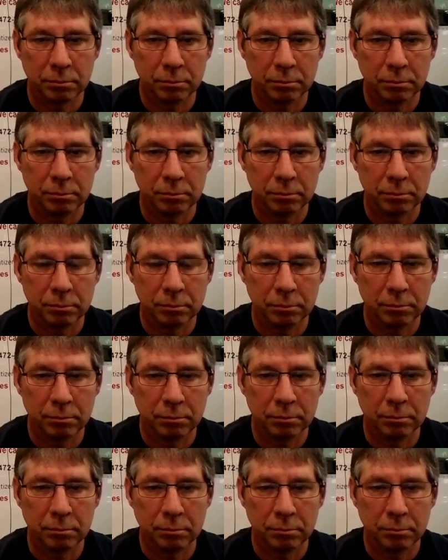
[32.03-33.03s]

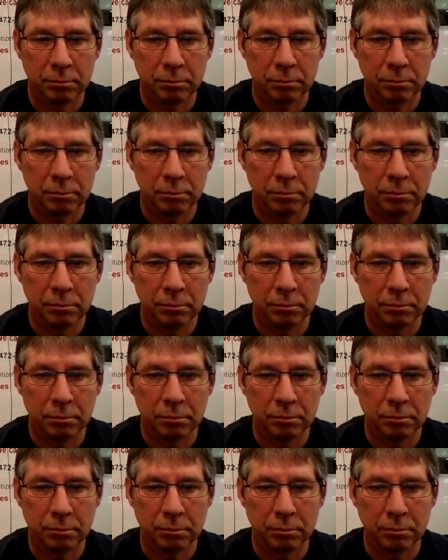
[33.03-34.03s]

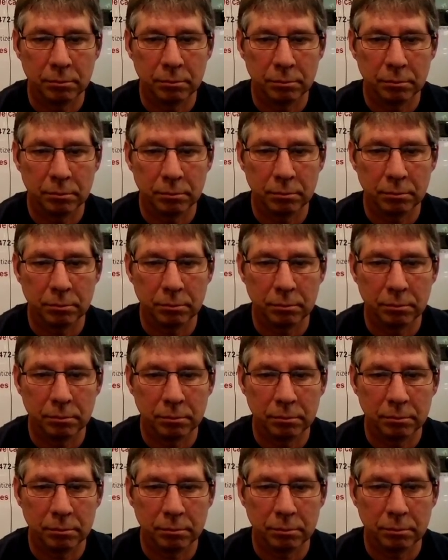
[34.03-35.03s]

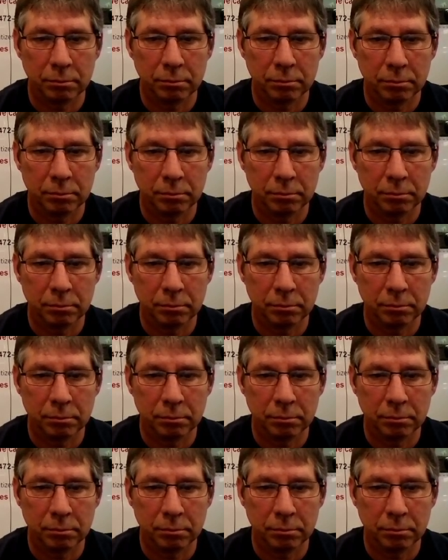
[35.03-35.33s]
(silent)